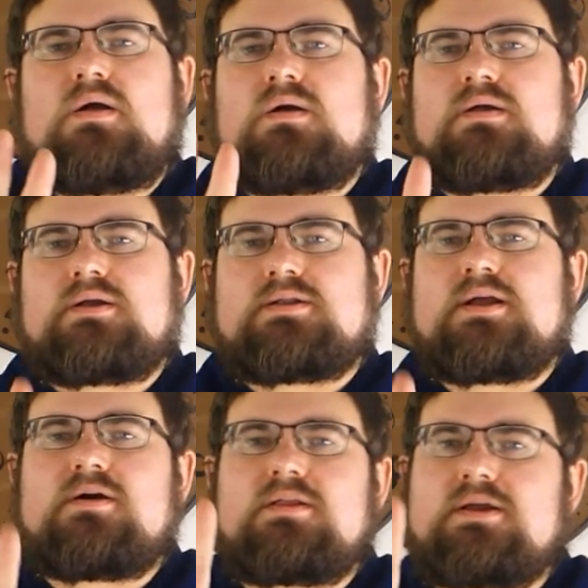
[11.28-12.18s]
Hold on,
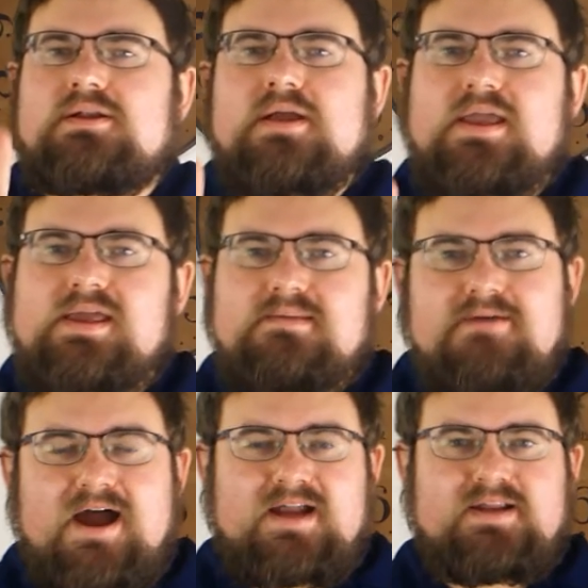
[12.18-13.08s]
hold on. Keep
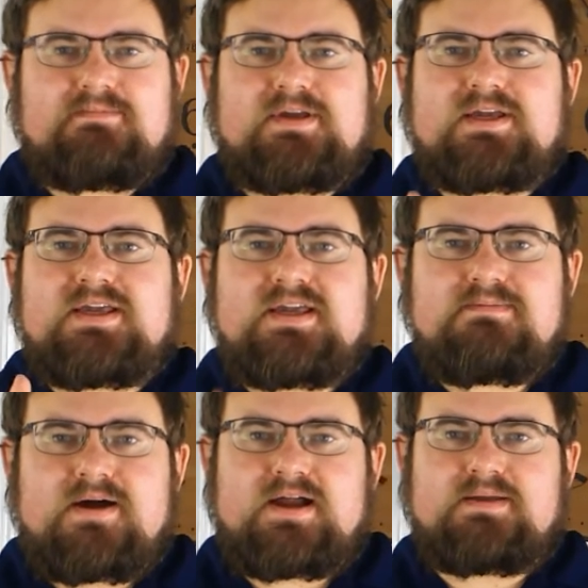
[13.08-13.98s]
hiding me. Keep
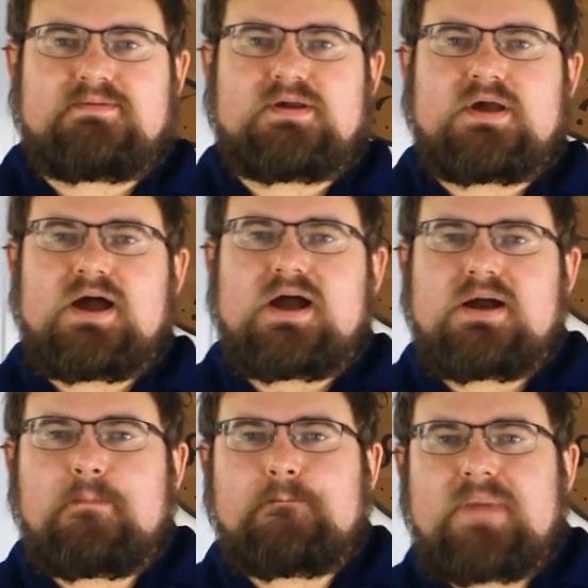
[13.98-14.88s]
hiding me. Uh,
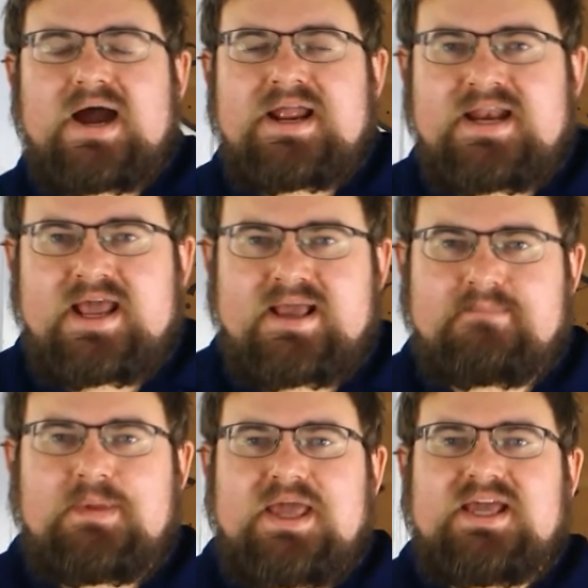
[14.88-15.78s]
my
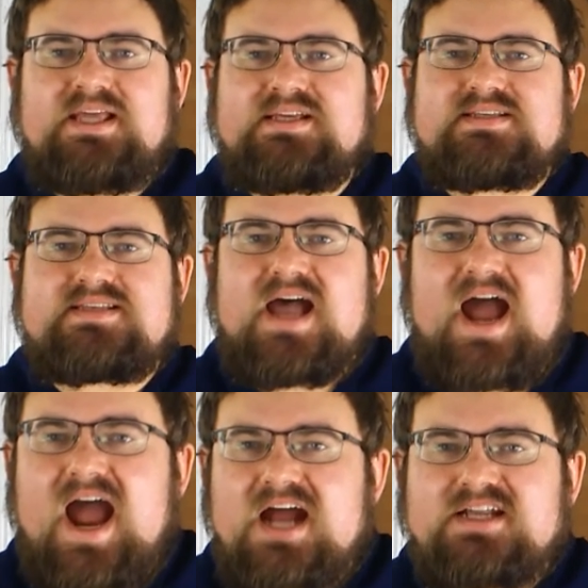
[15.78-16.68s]
name is
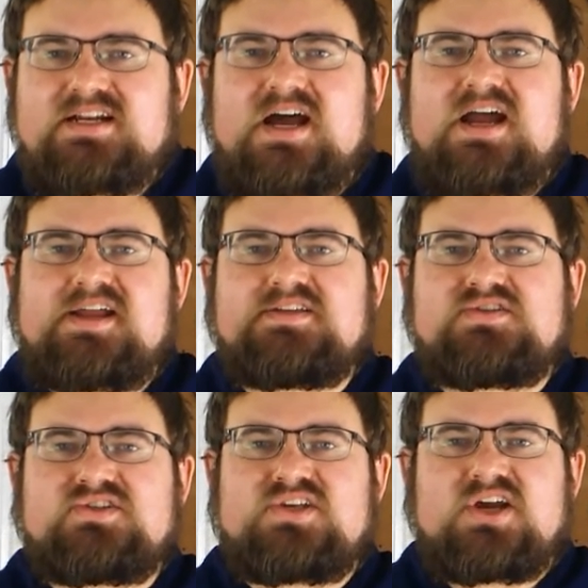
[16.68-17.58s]
Adonai
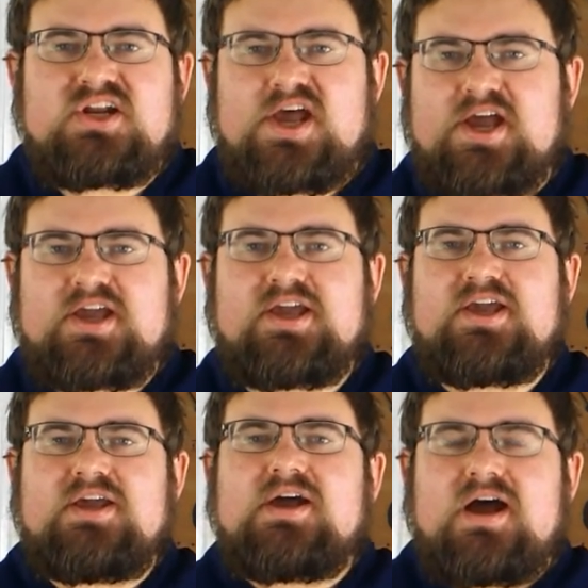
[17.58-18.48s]
Zedek.
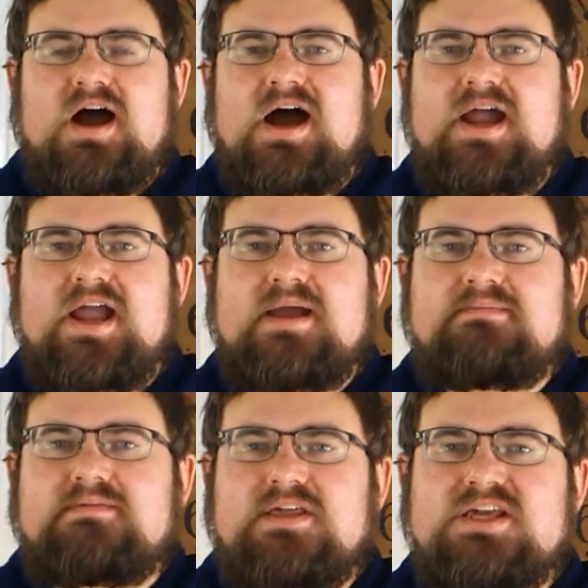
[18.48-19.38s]
I
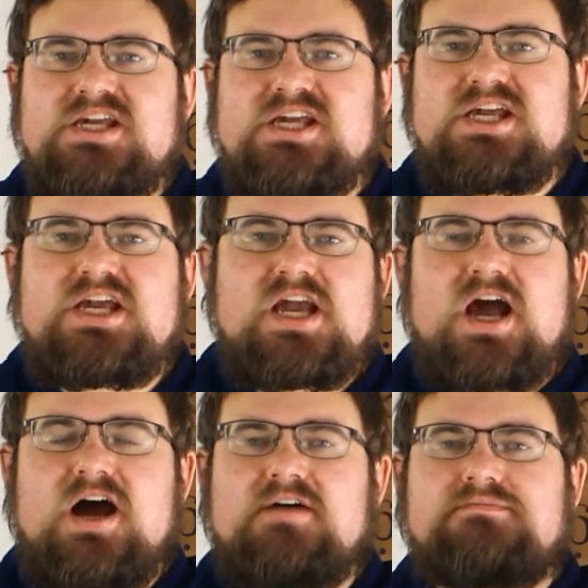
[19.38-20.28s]
am King
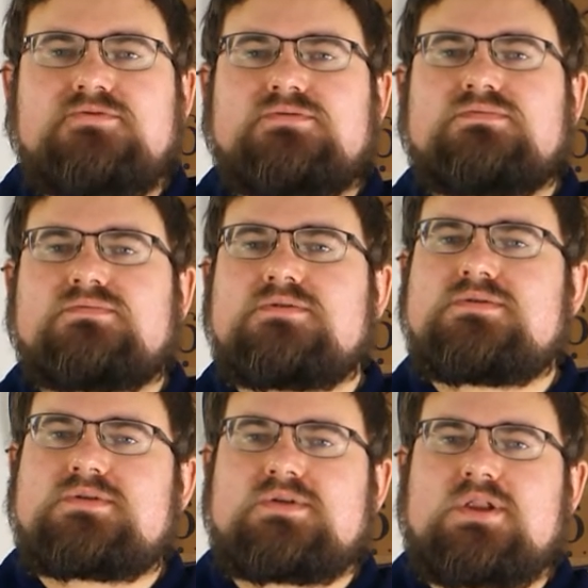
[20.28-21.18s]
of
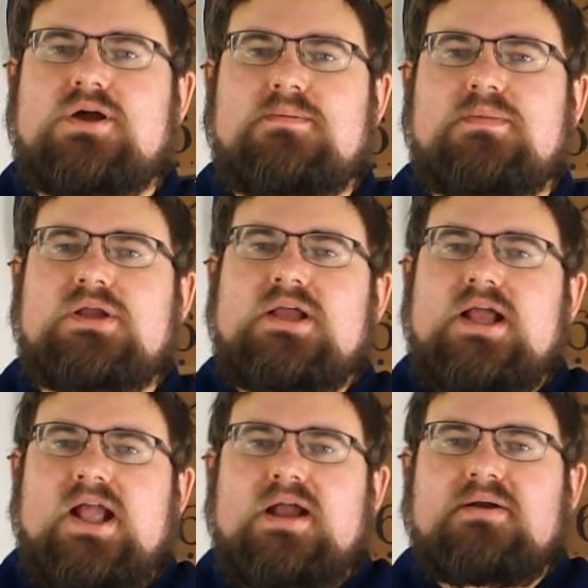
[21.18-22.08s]
Jerusalem.
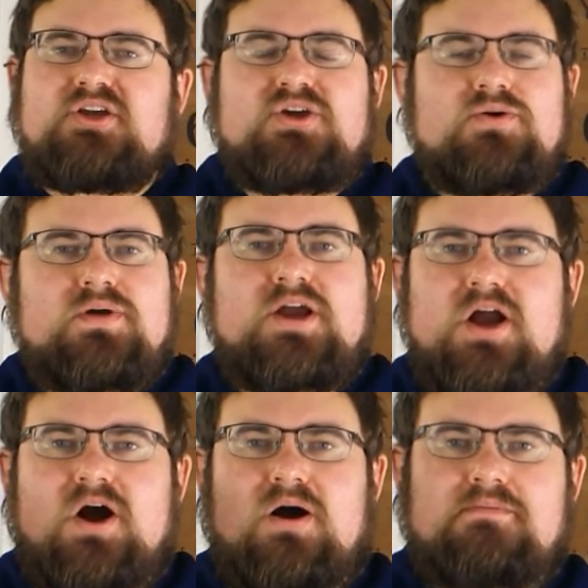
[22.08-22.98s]
Uh, you can
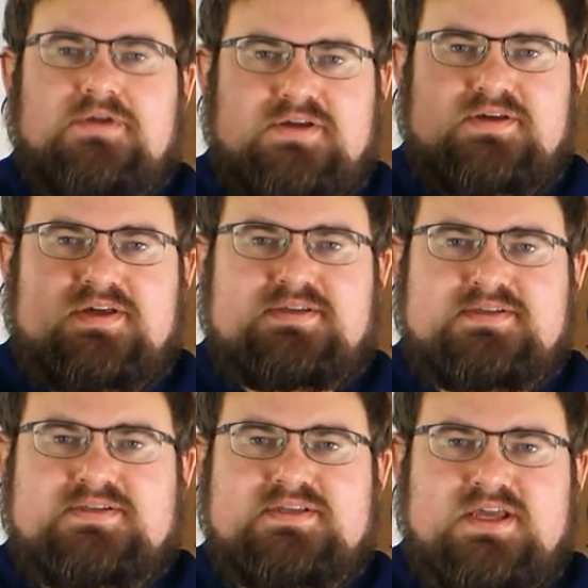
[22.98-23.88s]
call me
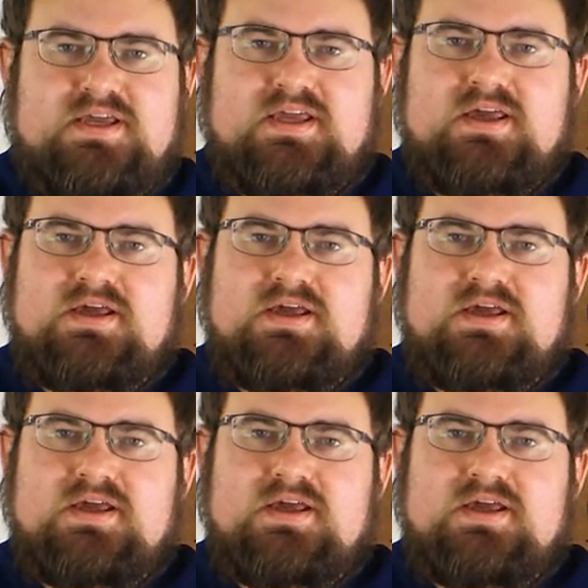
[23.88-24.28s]
Zeke.